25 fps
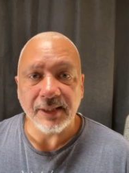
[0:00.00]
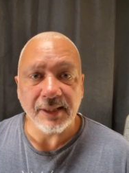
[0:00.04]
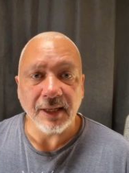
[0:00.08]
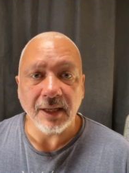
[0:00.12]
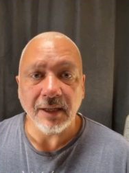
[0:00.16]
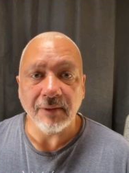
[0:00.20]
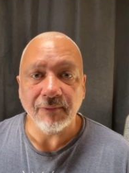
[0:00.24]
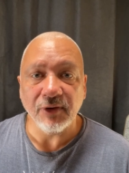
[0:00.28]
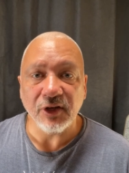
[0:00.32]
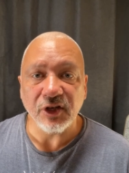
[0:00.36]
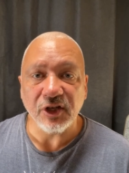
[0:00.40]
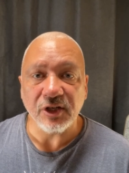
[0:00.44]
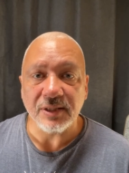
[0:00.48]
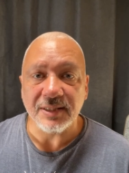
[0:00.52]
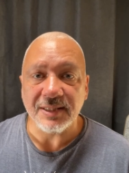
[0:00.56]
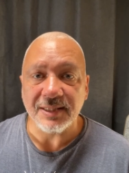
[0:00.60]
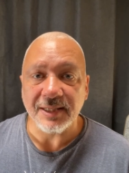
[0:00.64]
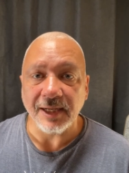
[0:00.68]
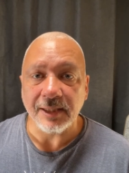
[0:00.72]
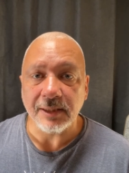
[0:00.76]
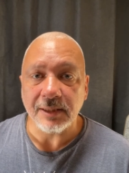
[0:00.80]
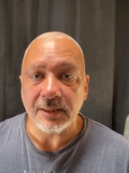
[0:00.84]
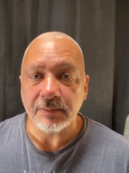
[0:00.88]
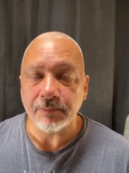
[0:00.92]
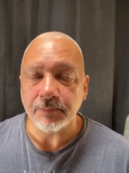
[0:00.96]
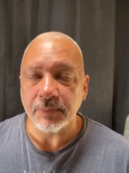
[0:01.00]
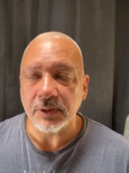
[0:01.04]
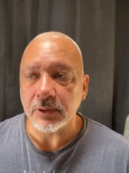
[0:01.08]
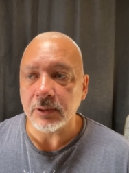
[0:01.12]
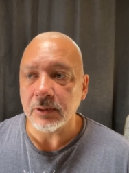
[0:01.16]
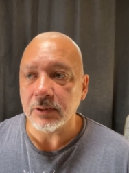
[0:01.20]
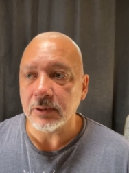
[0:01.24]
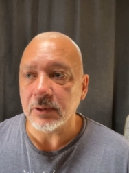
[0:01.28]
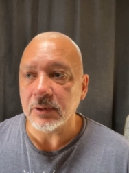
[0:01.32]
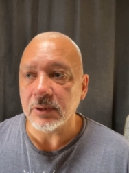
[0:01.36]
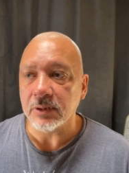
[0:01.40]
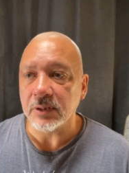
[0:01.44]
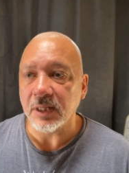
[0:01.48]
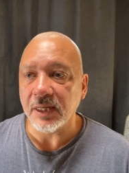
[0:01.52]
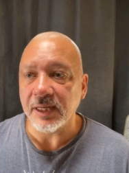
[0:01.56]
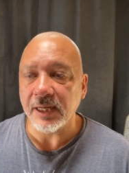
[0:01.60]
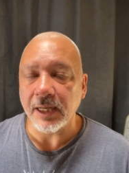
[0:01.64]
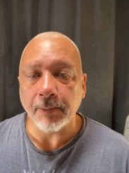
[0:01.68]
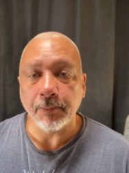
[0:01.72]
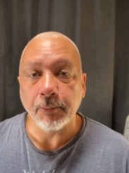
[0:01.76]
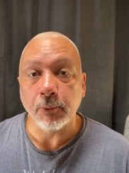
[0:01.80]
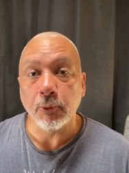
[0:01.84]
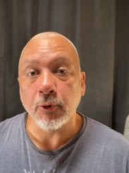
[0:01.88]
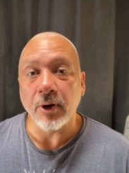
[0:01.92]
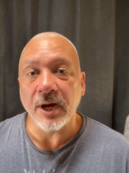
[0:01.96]
television set because they
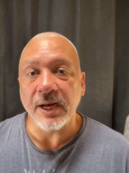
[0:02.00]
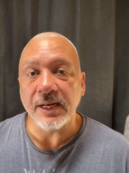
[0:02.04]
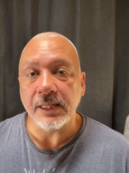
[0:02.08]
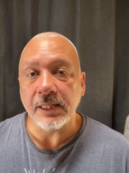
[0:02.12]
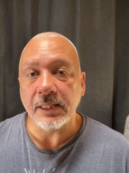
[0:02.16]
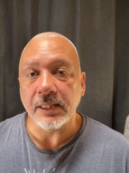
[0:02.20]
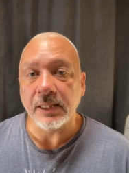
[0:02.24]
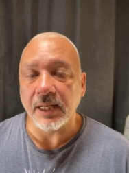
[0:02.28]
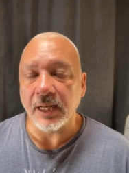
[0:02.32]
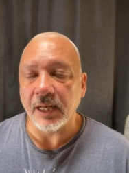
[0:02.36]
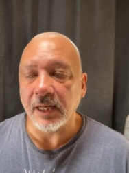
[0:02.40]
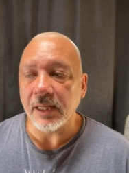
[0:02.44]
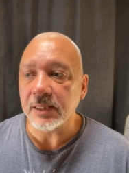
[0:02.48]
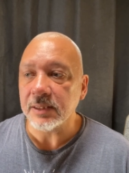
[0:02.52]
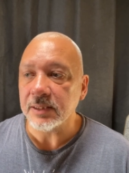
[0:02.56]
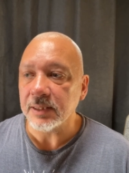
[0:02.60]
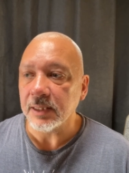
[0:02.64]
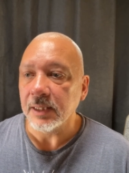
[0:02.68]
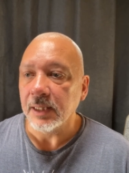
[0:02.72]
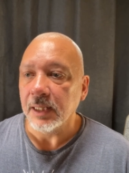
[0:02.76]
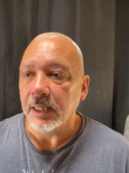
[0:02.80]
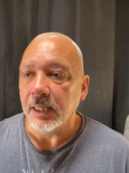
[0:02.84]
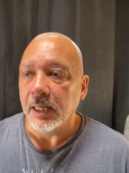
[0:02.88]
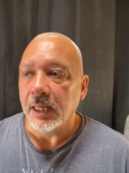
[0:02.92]
upgraded theirs.